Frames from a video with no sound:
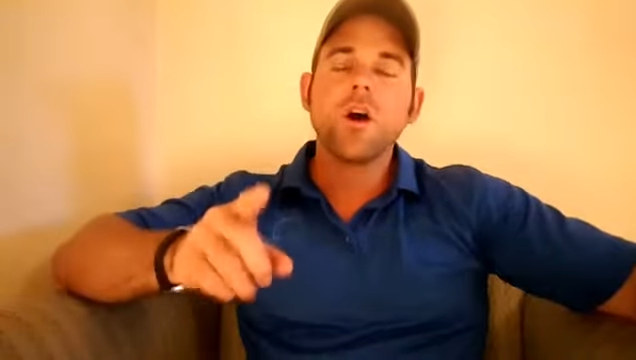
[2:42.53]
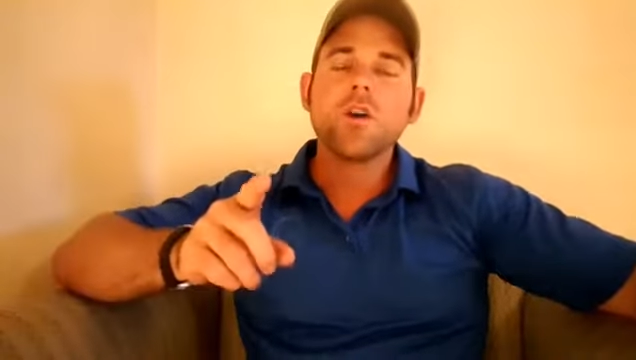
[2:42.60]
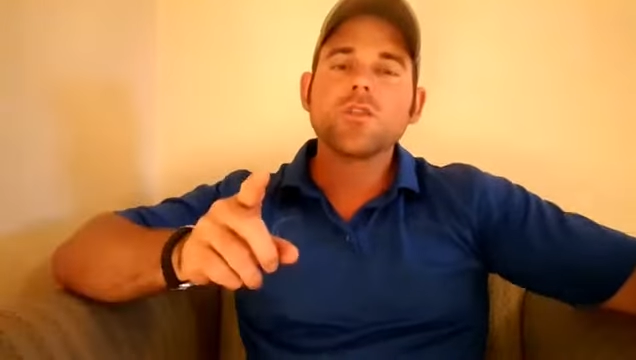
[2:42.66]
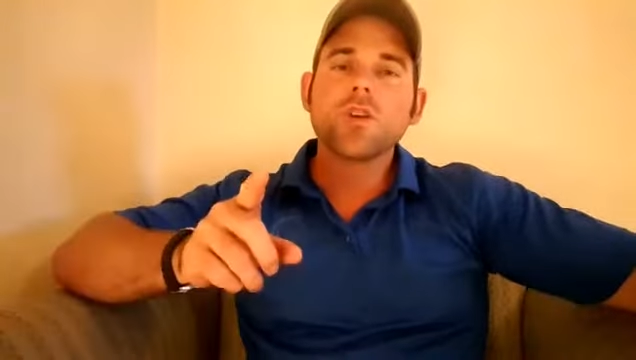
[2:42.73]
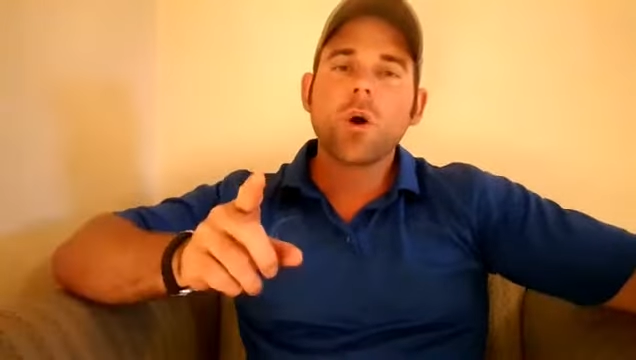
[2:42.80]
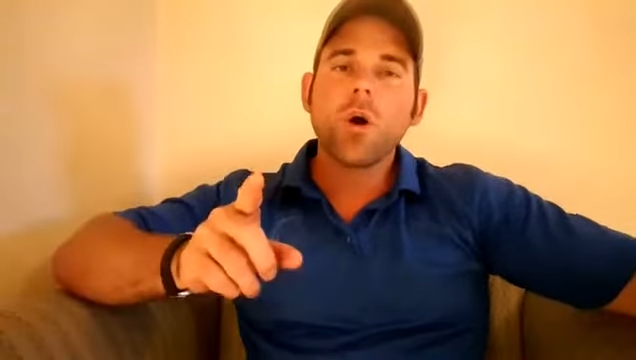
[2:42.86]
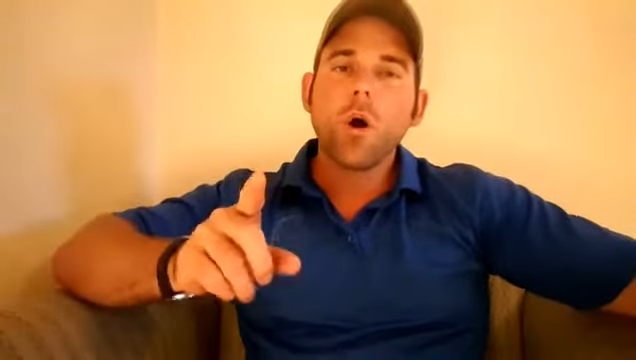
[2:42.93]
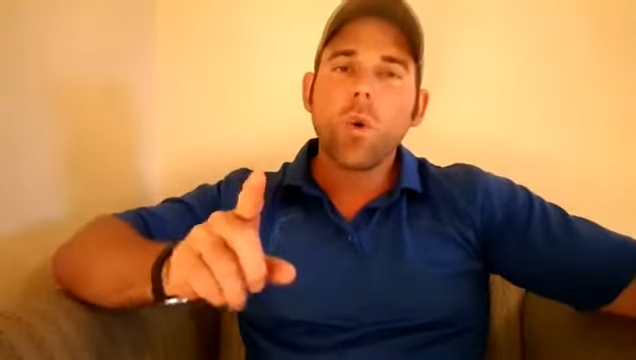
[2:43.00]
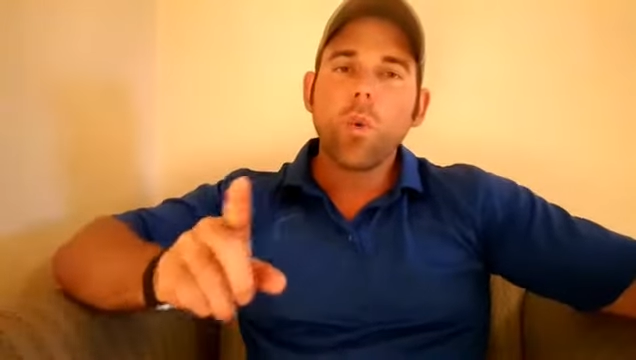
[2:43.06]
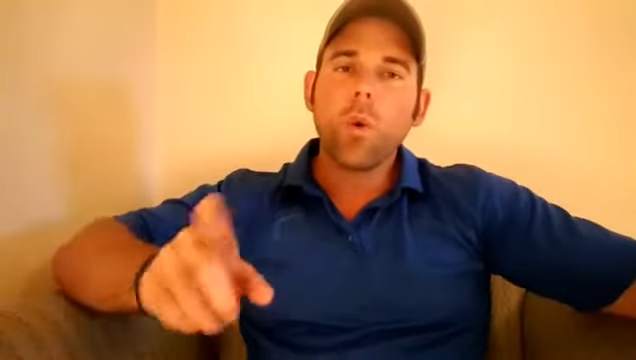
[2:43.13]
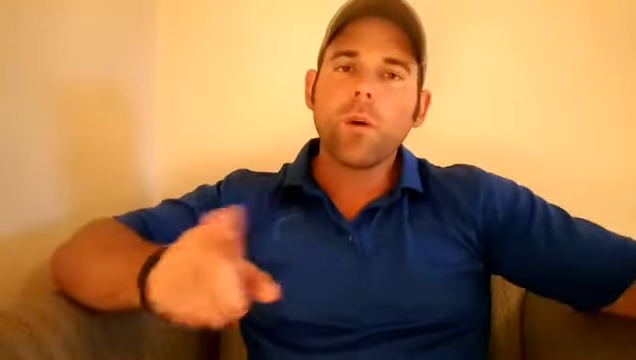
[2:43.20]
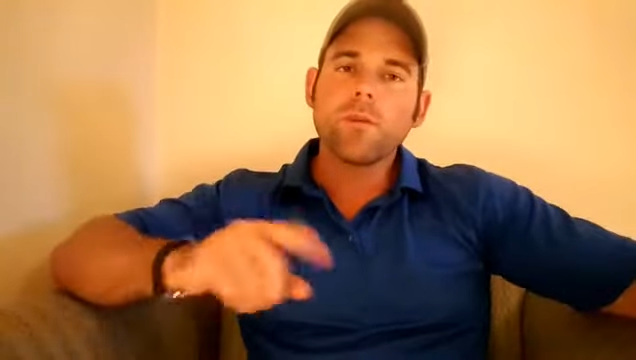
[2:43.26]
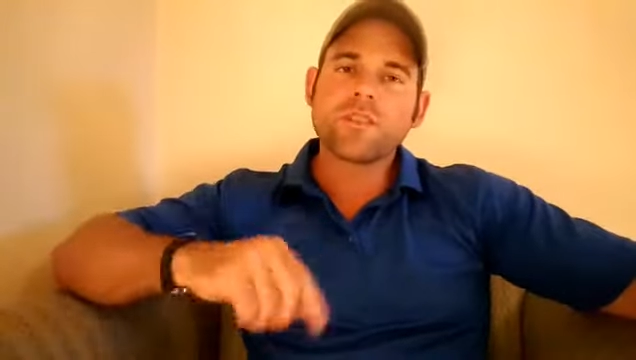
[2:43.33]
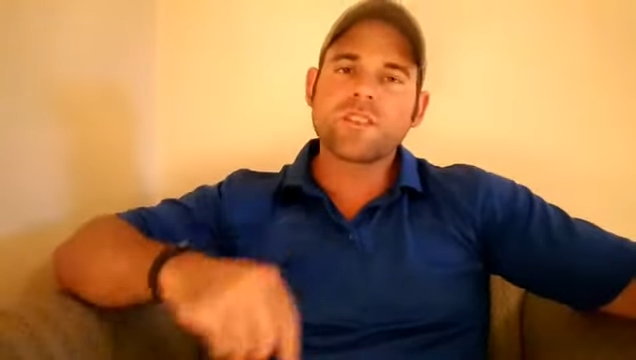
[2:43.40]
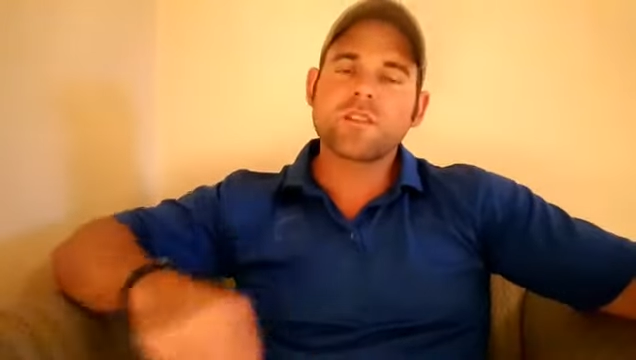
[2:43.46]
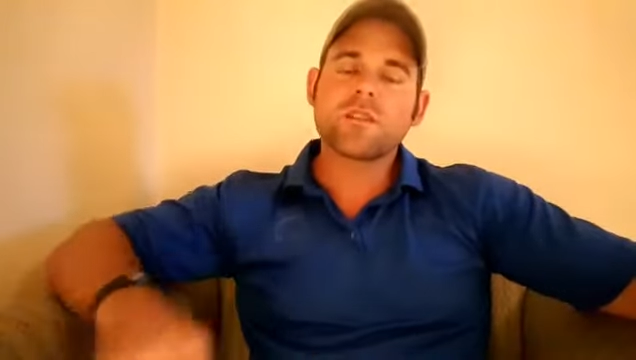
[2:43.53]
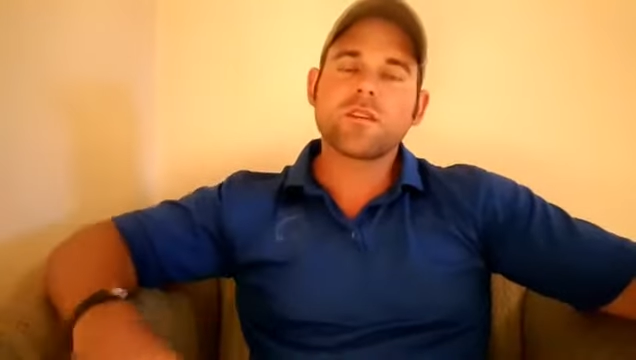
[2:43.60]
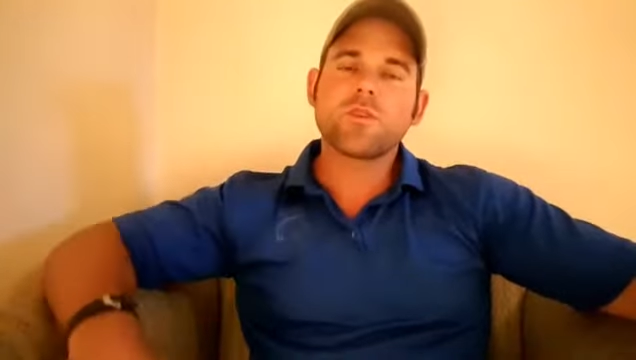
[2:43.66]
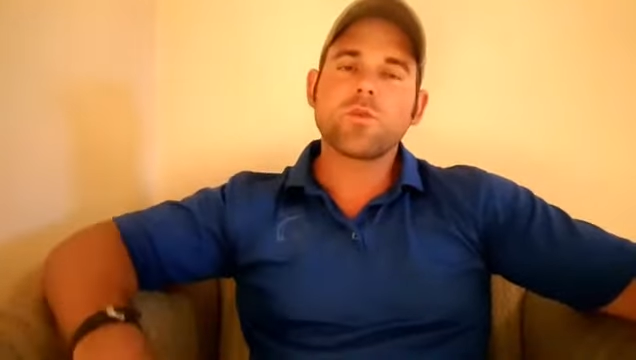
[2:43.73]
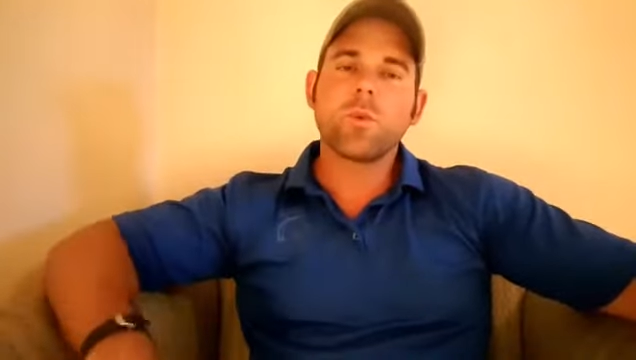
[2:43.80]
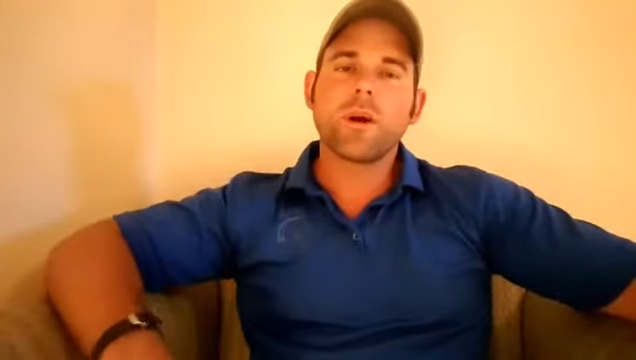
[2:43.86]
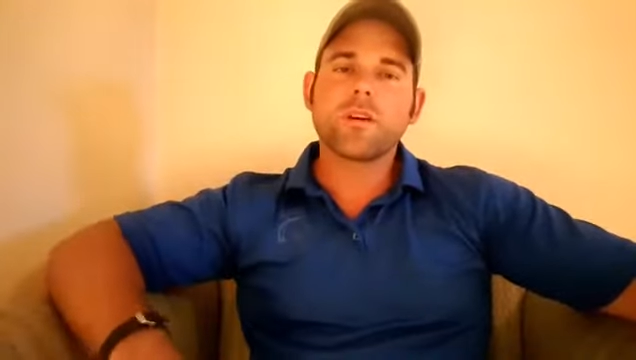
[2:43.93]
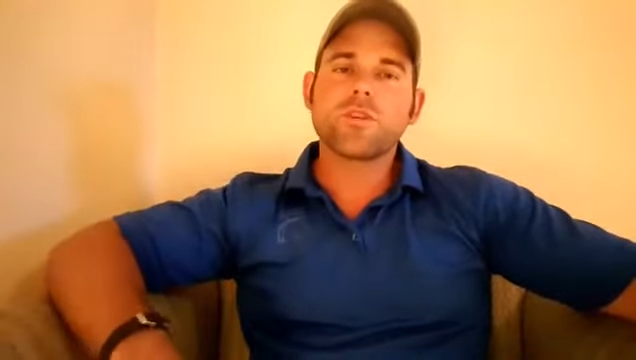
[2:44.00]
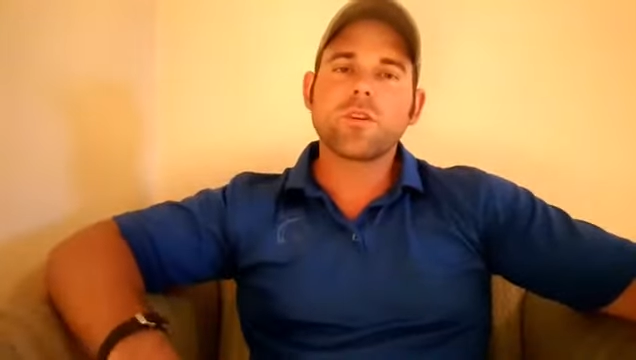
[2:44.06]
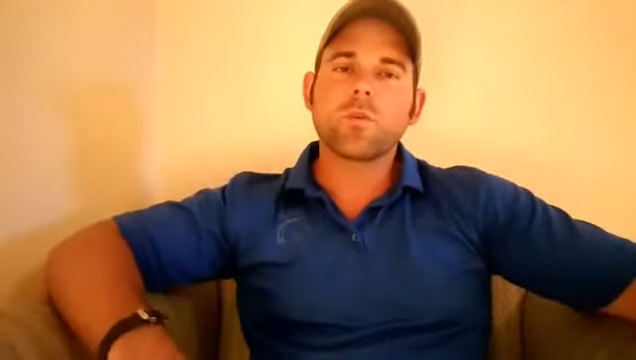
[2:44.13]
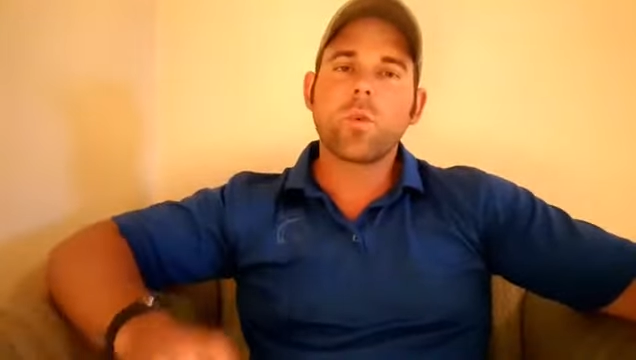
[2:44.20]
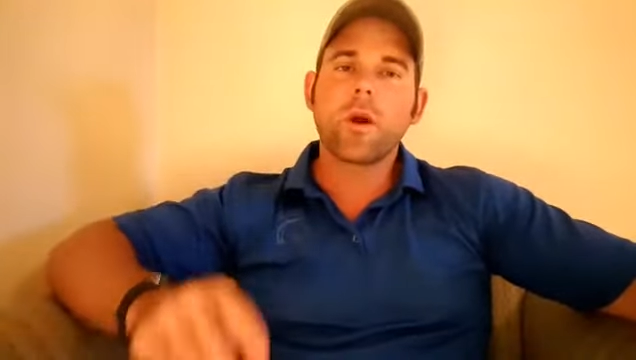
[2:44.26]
So what was the situation